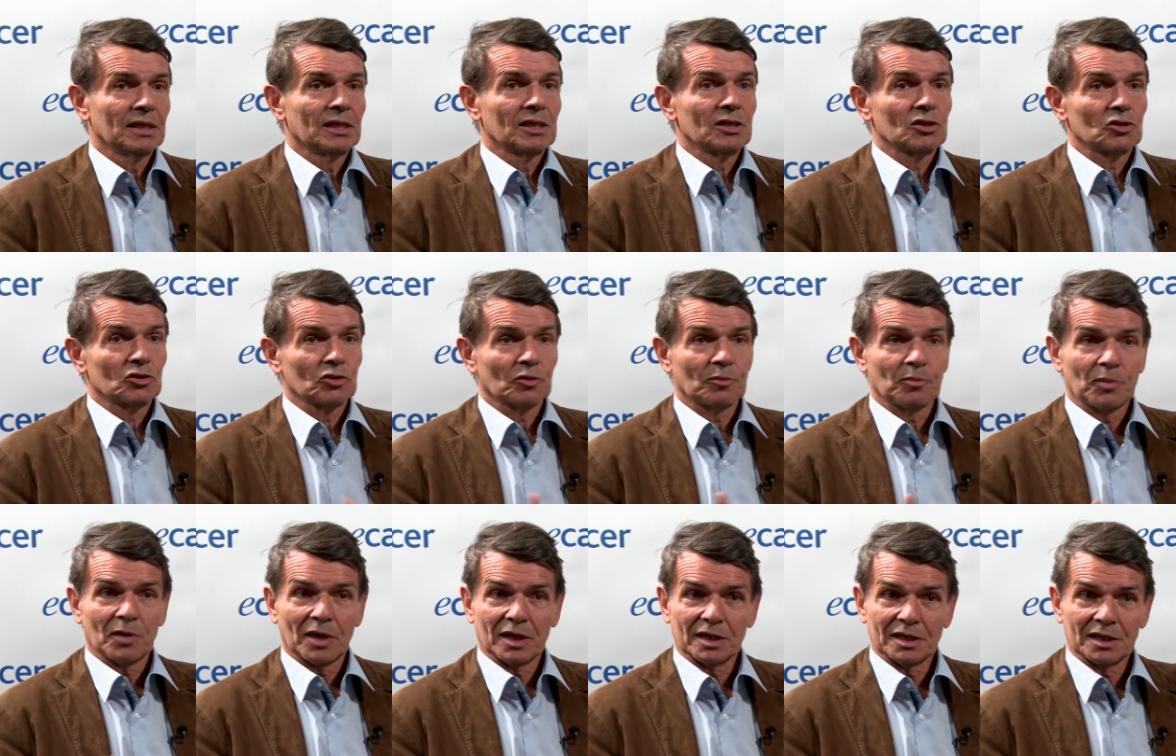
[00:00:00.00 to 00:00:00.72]

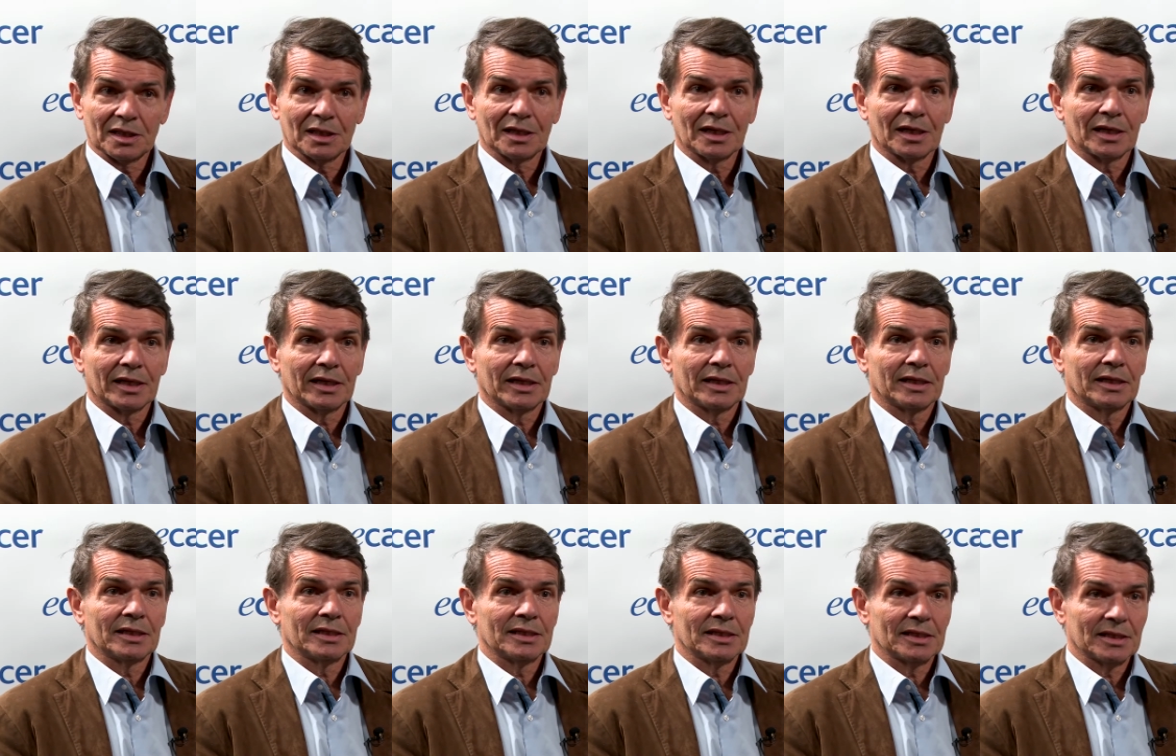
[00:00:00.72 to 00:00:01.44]
Surprisingly,
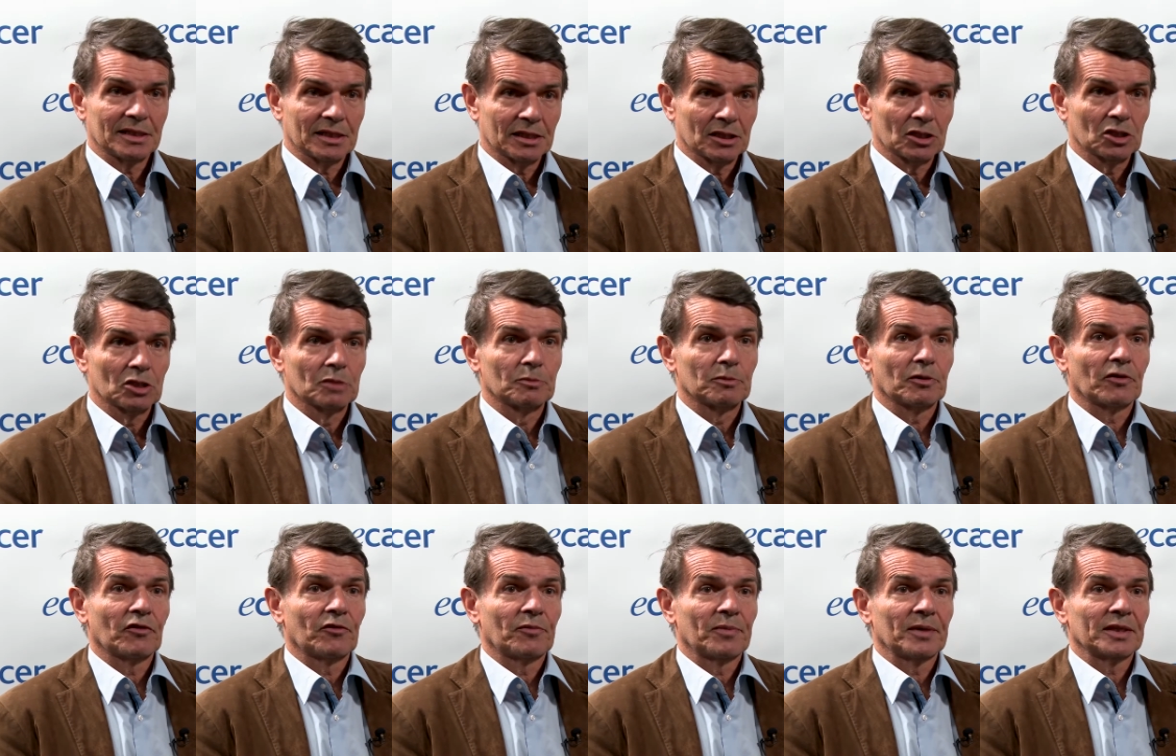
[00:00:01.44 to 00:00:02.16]
in this group
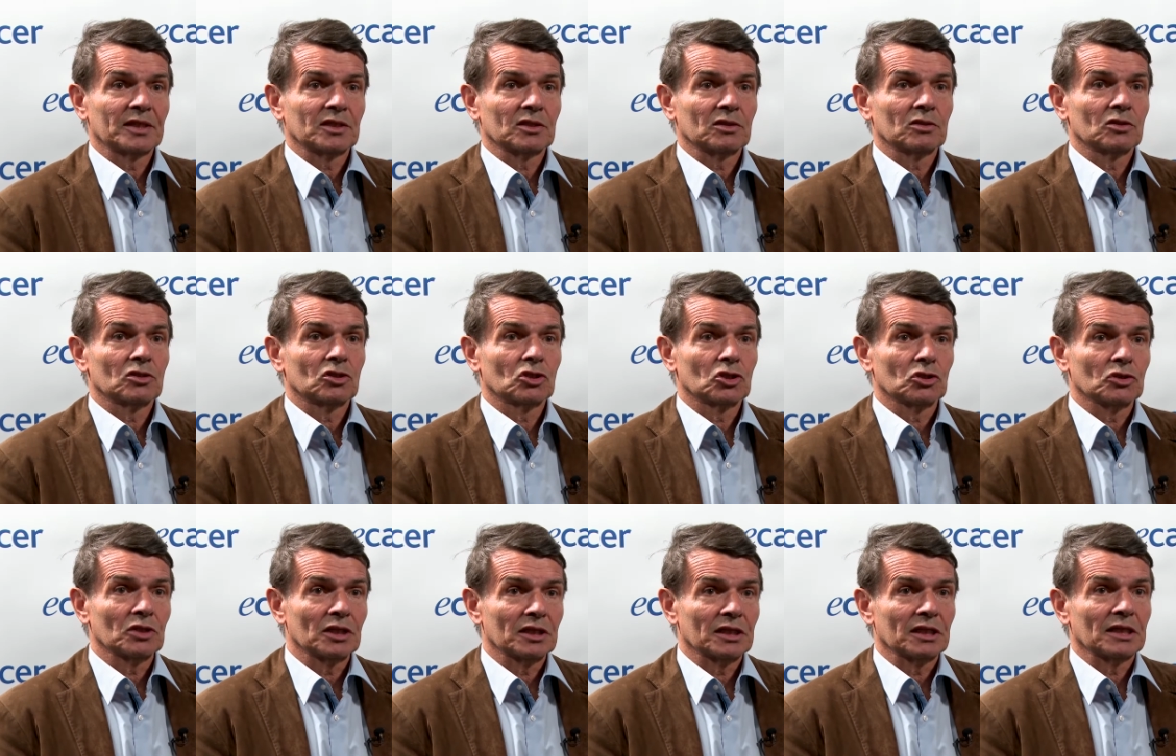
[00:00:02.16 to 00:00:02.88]
of patients,
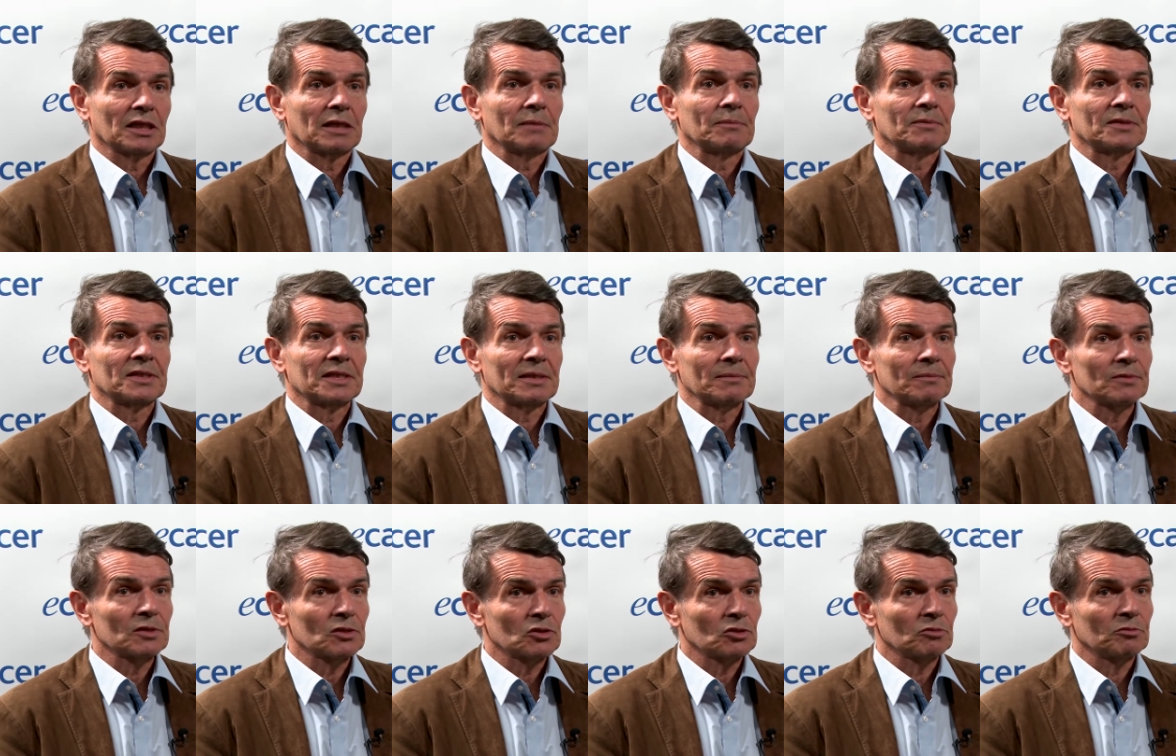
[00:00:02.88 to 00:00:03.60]
sunitinib
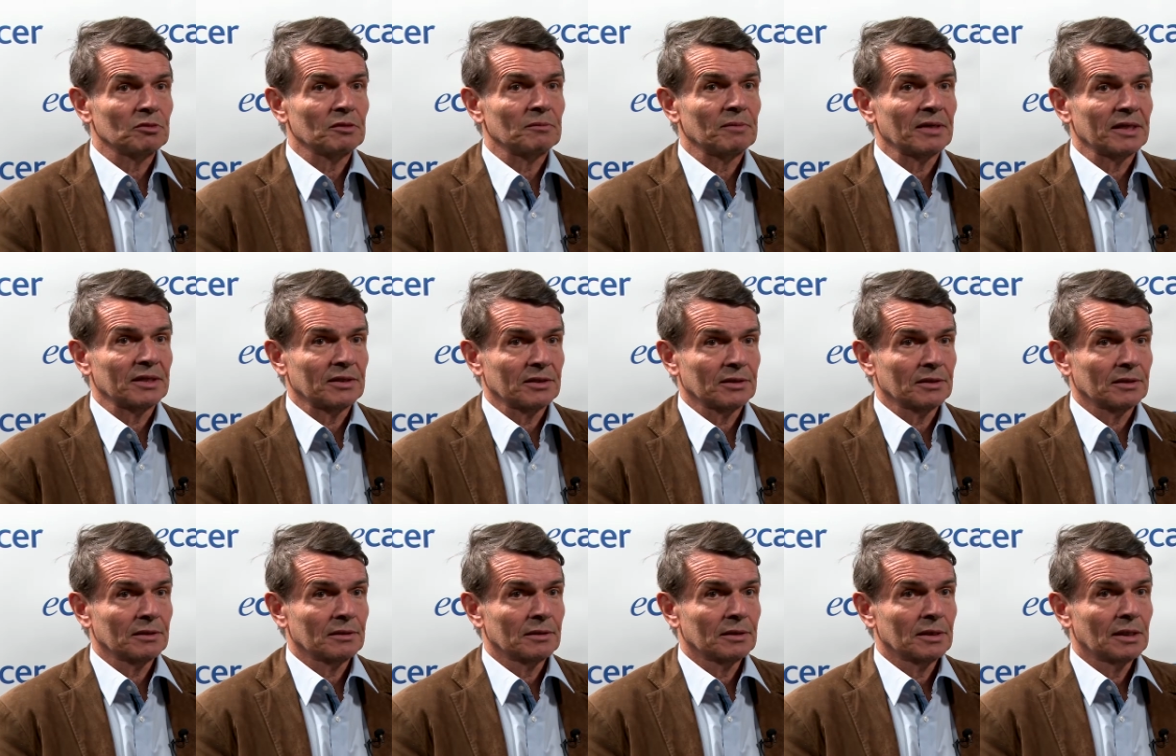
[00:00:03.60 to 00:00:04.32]
seems to be better,